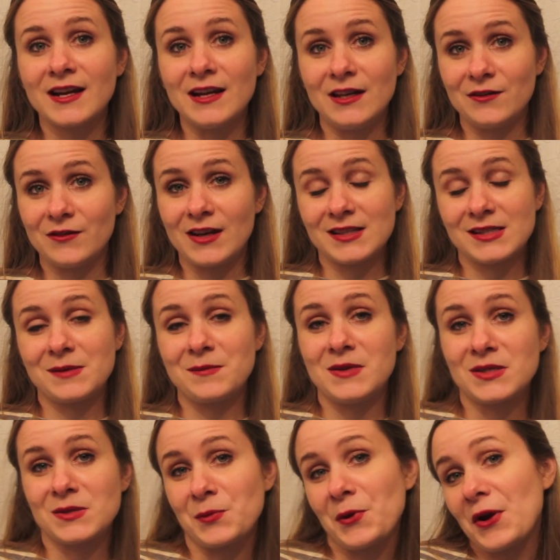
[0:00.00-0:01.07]
kind of get some
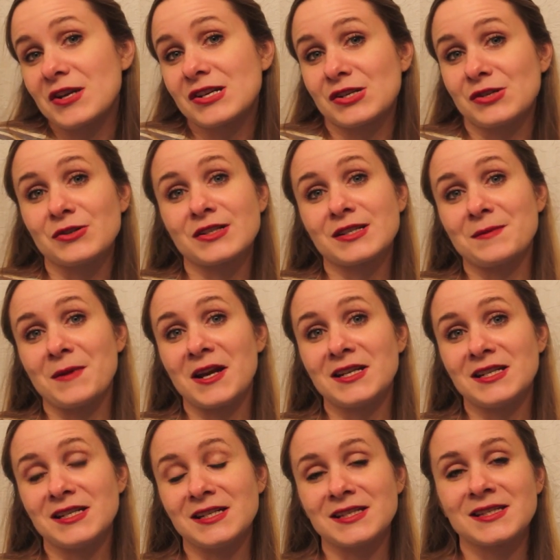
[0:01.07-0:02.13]
inspiration or some
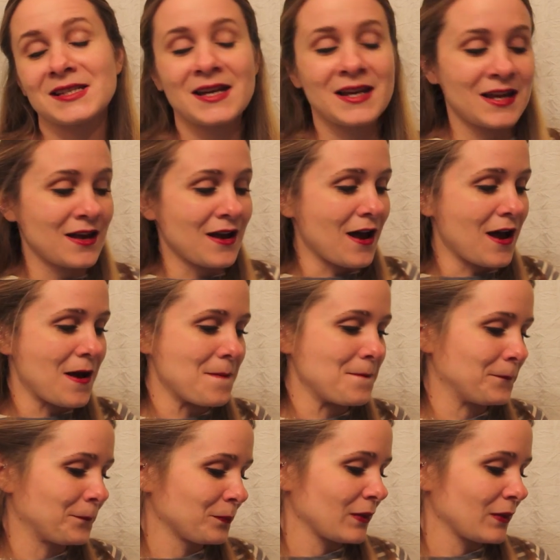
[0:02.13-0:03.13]
ideas. Um,